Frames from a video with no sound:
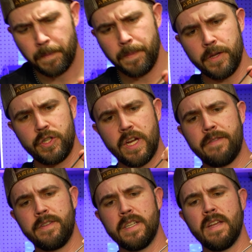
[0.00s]
The
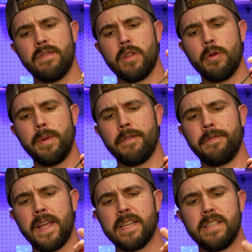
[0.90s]
shaft does have a little bit of
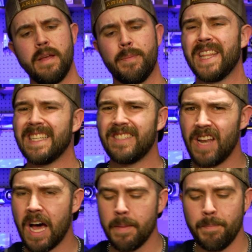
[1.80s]
flex in it, but that's
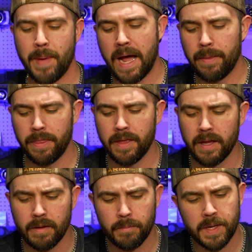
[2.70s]
not a bad
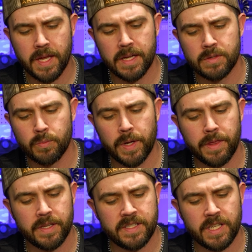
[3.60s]
thing because
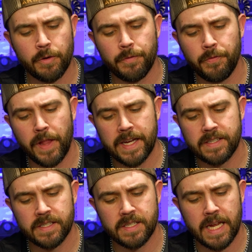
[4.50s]
when the steel
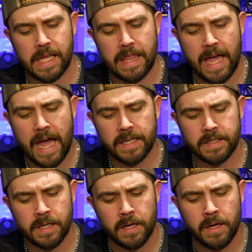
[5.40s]
flexes like
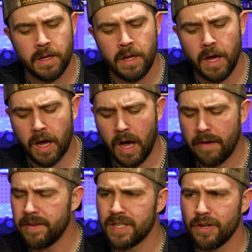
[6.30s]
that,
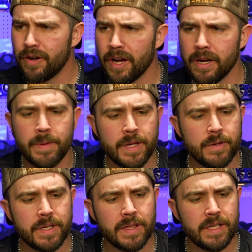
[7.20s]
obviously you're not going to be
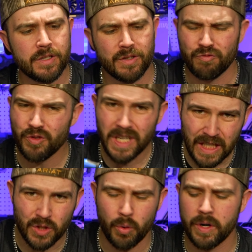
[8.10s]
using these and
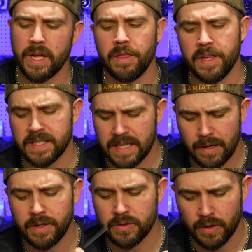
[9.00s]
really torquing things
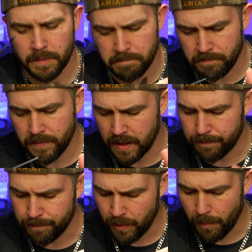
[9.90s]
down. These are
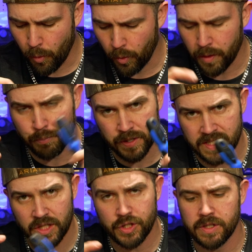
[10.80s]
a more
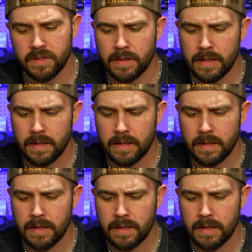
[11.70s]
precision